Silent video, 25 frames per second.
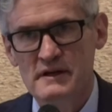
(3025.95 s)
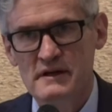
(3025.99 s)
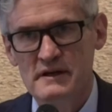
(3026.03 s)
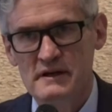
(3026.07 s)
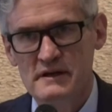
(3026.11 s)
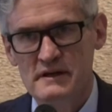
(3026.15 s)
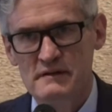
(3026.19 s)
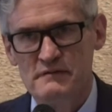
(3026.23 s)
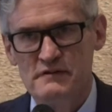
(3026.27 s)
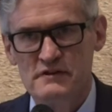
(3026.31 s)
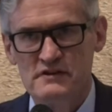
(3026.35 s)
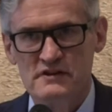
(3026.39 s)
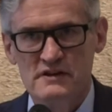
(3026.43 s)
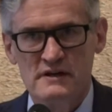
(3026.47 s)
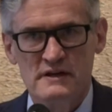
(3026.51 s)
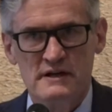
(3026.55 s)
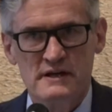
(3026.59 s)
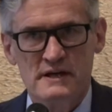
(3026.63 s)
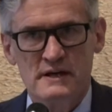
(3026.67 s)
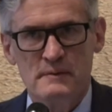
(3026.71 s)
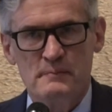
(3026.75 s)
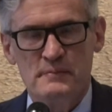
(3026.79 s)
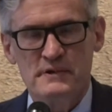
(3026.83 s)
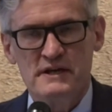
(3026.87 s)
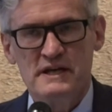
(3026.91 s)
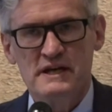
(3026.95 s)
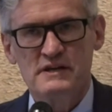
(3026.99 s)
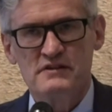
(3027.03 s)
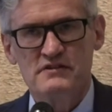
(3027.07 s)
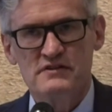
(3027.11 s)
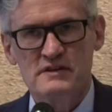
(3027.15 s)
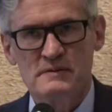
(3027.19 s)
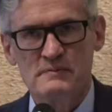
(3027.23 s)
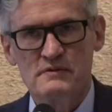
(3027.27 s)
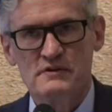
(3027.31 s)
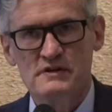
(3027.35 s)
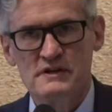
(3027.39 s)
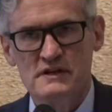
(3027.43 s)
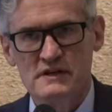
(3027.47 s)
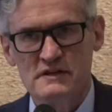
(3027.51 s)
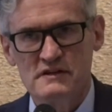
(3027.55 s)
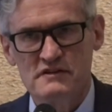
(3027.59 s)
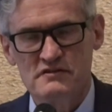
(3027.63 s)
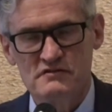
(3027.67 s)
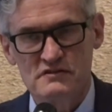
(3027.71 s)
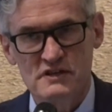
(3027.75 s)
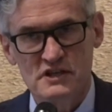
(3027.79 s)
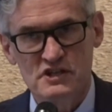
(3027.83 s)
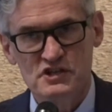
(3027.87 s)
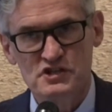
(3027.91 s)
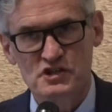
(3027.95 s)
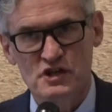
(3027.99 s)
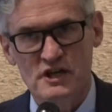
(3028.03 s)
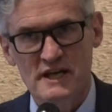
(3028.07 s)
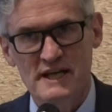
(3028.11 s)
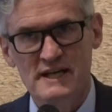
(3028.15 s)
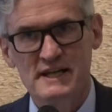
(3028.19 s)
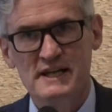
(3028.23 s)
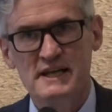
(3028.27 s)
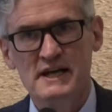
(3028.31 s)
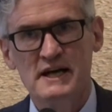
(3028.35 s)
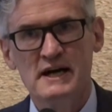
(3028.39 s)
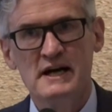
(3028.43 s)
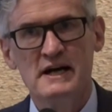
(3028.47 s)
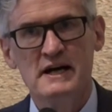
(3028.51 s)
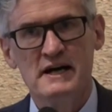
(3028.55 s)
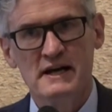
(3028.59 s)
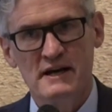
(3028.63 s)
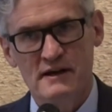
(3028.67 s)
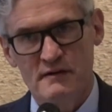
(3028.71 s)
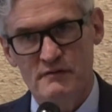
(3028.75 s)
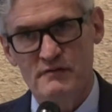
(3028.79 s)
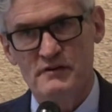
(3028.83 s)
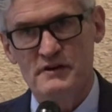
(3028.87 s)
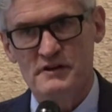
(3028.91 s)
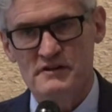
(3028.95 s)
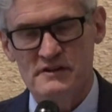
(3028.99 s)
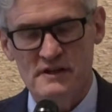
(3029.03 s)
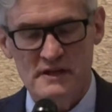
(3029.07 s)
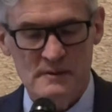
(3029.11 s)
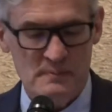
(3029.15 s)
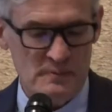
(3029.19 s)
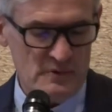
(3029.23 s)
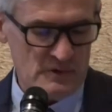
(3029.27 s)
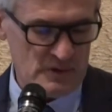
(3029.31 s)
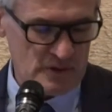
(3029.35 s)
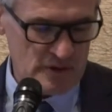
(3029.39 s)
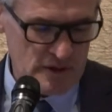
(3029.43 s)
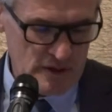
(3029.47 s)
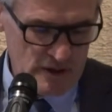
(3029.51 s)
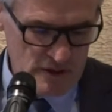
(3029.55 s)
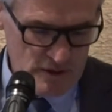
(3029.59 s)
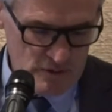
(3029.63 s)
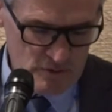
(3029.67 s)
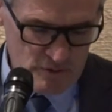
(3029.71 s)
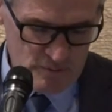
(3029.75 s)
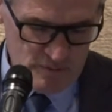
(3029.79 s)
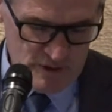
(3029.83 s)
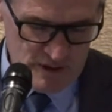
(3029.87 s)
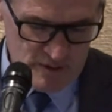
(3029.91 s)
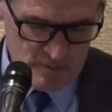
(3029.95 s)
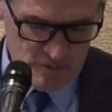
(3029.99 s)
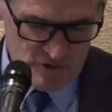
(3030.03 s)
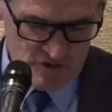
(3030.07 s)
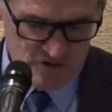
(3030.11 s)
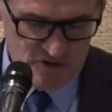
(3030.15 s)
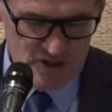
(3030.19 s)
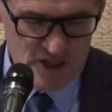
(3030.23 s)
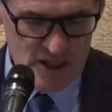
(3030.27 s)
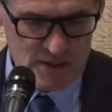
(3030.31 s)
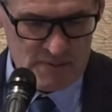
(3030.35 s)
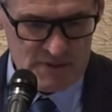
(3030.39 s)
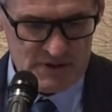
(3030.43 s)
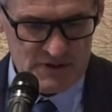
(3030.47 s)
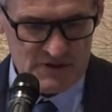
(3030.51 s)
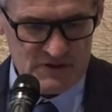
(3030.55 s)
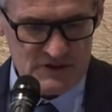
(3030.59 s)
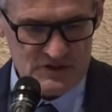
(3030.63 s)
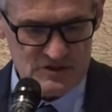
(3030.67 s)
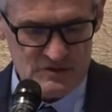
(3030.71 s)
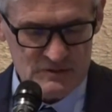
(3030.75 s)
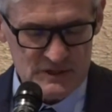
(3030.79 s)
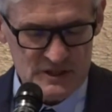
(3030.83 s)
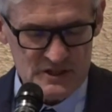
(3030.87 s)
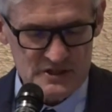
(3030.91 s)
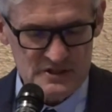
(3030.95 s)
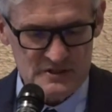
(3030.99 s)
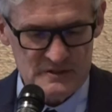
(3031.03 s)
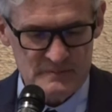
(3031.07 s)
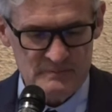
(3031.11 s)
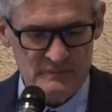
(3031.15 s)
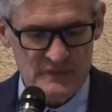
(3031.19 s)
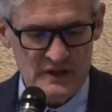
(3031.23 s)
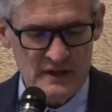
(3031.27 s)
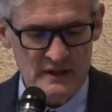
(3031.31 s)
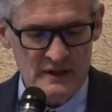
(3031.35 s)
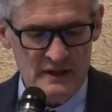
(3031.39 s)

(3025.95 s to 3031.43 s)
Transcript: If it's up against some critical structure, like the eye, for example, would be the most common situation.